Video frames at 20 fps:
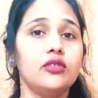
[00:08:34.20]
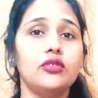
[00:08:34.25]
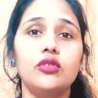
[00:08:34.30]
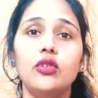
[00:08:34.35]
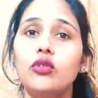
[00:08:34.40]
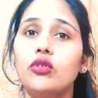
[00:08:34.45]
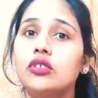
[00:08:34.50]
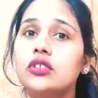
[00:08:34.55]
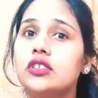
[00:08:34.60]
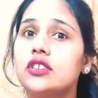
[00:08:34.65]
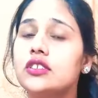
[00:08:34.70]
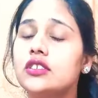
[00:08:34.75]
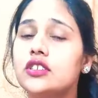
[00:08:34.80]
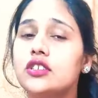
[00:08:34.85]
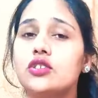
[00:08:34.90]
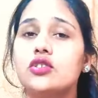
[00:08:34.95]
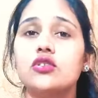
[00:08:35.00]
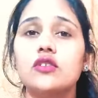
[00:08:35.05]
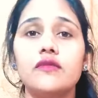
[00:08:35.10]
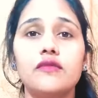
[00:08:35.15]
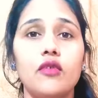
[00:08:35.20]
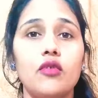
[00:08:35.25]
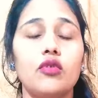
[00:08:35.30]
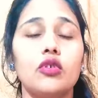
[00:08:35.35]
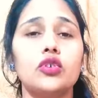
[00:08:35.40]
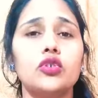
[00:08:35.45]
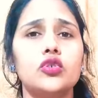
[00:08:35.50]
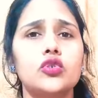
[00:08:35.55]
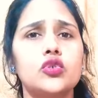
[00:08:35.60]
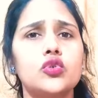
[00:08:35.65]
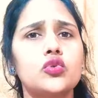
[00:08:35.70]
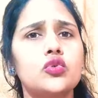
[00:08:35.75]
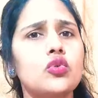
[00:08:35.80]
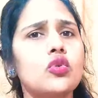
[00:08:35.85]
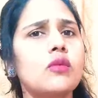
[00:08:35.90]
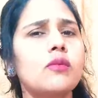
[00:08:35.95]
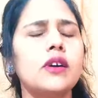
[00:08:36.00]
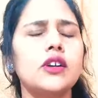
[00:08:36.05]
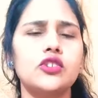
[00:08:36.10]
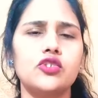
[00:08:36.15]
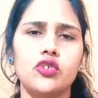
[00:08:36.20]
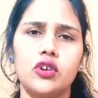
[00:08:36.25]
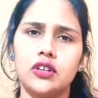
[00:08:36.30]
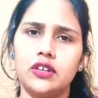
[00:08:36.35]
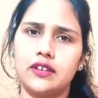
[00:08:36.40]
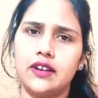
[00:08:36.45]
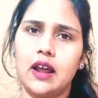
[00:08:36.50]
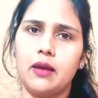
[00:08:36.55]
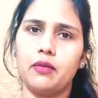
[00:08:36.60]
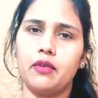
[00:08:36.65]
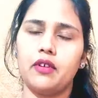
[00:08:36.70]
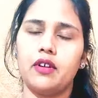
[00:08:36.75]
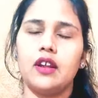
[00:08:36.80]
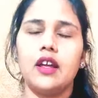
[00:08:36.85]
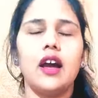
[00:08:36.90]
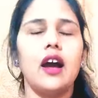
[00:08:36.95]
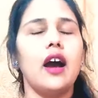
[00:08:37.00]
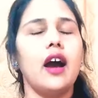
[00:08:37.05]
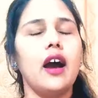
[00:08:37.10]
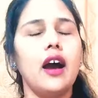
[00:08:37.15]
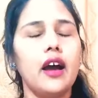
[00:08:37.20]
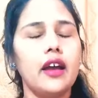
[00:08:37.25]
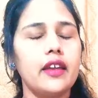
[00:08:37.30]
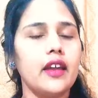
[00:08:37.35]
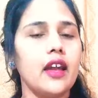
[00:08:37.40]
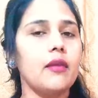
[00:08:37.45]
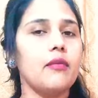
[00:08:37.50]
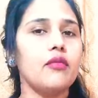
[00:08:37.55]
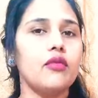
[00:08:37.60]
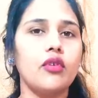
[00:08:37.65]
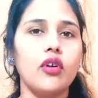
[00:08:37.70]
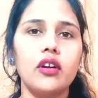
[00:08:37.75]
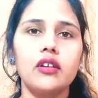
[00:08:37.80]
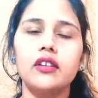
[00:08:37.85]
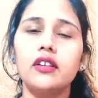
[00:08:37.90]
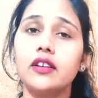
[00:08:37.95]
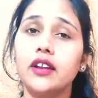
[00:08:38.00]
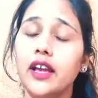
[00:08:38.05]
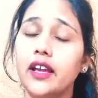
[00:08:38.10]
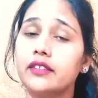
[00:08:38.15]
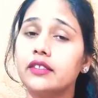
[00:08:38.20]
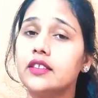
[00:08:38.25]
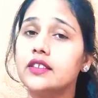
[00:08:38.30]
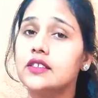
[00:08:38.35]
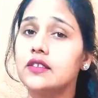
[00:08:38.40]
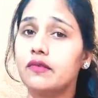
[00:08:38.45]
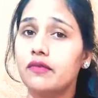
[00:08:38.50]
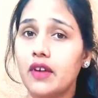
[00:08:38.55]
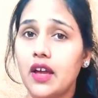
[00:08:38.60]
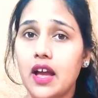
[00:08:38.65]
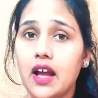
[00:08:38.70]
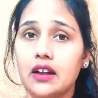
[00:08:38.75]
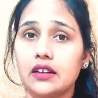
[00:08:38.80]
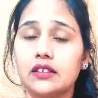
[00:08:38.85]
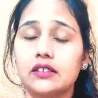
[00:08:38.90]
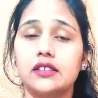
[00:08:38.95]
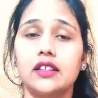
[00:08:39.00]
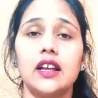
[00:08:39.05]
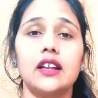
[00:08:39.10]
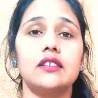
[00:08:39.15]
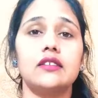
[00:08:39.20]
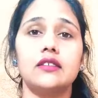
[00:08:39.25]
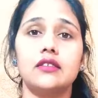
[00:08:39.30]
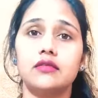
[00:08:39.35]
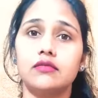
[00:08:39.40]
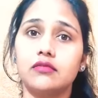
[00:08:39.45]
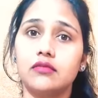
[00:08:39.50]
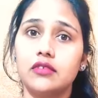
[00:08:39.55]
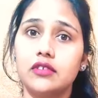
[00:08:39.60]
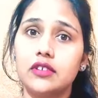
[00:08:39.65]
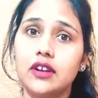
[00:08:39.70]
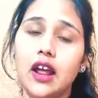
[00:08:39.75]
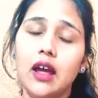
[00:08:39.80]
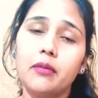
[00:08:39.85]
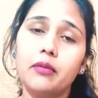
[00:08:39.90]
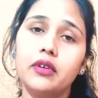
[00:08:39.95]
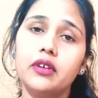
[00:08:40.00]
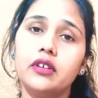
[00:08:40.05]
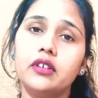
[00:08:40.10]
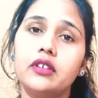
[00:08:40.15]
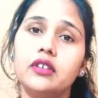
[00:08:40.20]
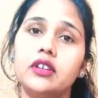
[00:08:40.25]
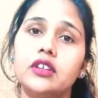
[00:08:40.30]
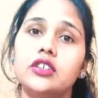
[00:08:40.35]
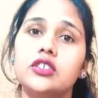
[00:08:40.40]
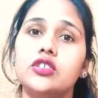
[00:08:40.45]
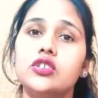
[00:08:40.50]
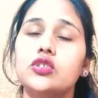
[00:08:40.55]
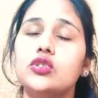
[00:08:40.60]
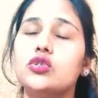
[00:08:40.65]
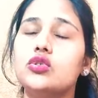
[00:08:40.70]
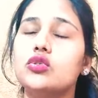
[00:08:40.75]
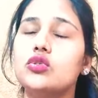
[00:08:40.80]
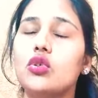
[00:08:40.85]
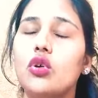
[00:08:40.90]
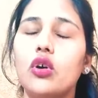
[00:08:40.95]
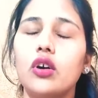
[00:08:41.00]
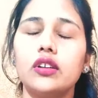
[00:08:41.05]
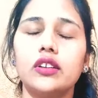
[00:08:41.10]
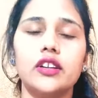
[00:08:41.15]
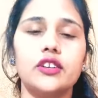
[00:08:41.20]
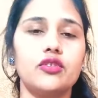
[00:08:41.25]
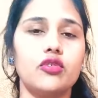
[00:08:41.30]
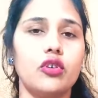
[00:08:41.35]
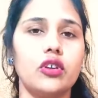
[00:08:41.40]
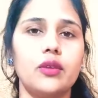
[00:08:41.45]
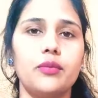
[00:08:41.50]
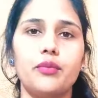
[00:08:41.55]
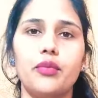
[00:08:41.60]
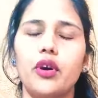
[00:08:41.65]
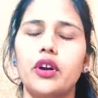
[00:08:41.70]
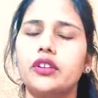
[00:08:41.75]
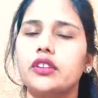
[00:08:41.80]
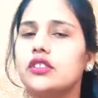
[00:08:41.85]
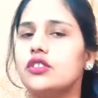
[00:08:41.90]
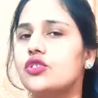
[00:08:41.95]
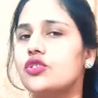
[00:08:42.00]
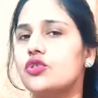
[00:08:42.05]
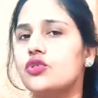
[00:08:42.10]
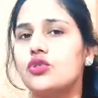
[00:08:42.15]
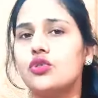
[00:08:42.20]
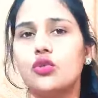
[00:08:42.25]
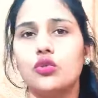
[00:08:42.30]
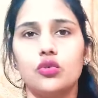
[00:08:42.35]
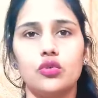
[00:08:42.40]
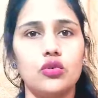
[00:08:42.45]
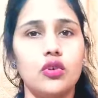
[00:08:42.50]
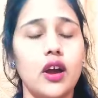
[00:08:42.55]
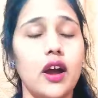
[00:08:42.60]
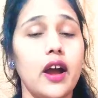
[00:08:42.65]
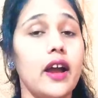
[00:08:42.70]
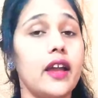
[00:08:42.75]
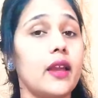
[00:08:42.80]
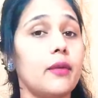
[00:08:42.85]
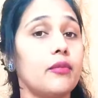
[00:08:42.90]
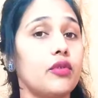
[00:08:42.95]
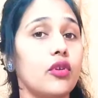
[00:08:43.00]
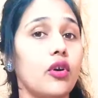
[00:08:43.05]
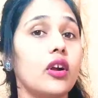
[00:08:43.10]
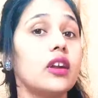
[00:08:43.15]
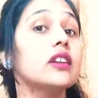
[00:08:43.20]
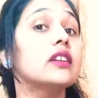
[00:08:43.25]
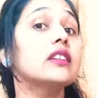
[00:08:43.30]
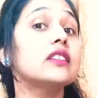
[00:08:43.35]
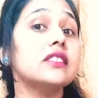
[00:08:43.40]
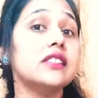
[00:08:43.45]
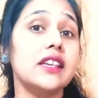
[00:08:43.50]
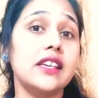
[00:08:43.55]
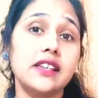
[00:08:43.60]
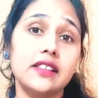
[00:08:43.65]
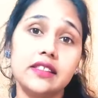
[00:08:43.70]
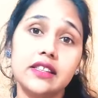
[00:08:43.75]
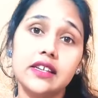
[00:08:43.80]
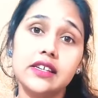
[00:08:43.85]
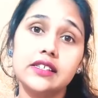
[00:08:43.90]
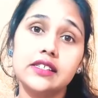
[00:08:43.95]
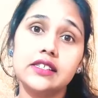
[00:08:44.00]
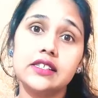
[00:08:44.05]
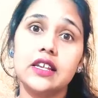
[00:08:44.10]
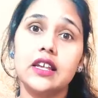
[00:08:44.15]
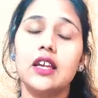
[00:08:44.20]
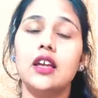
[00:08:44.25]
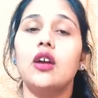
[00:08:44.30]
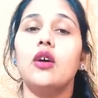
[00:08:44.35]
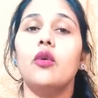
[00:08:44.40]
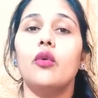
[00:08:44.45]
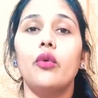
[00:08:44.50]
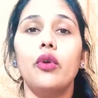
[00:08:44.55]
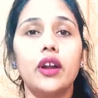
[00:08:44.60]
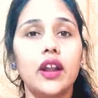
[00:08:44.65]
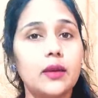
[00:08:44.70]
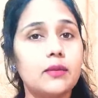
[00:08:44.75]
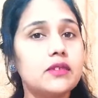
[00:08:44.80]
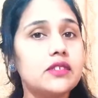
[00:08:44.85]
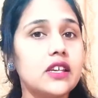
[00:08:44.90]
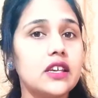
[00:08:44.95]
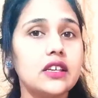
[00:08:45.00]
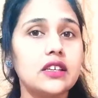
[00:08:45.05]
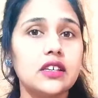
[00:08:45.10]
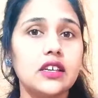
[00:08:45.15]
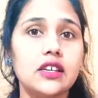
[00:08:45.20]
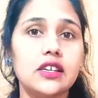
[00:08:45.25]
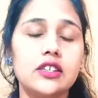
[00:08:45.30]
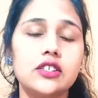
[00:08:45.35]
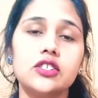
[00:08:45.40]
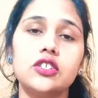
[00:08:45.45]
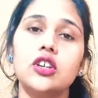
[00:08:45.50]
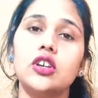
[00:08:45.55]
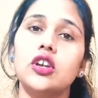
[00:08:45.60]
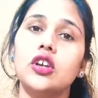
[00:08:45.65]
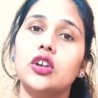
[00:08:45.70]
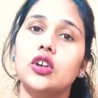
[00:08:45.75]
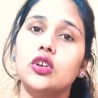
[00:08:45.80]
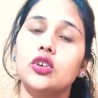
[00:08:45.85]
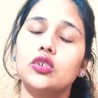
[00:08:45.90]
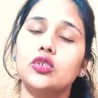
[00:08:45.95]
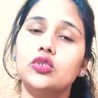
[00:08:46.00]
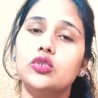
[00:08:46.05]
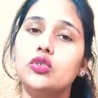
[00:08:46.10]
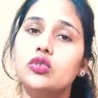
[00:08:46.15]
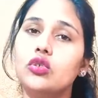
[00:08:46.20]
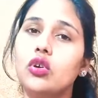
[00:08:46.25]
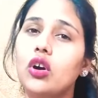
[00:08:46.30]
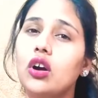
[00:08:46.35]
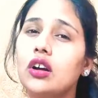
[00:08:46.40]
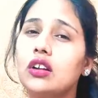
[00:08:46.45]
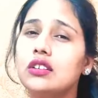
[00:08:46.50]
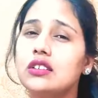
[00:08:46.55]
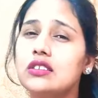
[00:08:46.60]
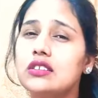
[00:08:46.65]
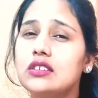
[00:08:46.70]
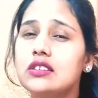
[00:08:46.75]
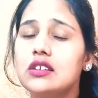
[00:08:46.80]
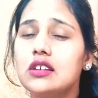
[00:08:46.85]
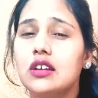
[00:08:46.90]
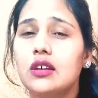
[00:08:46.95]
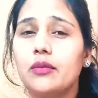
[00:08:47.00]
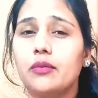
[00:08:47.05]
Don't need to focus too much on grammar. I am not denying this fact that grammar is not at all important. No, I am not saying this. What I'm saying is, do not